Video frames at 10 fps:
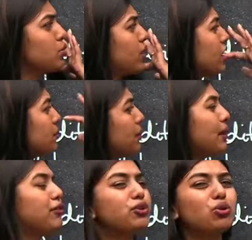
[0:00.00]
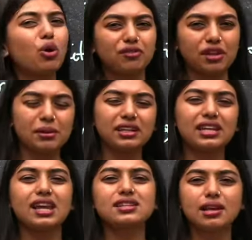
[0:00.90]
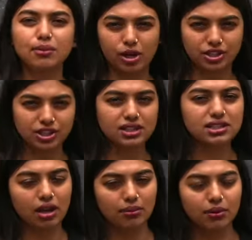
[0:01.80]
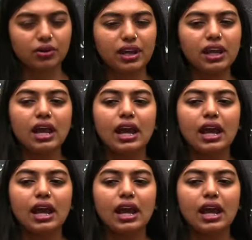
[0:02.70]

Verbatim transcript: You can remember few of them in case some question has come, okay.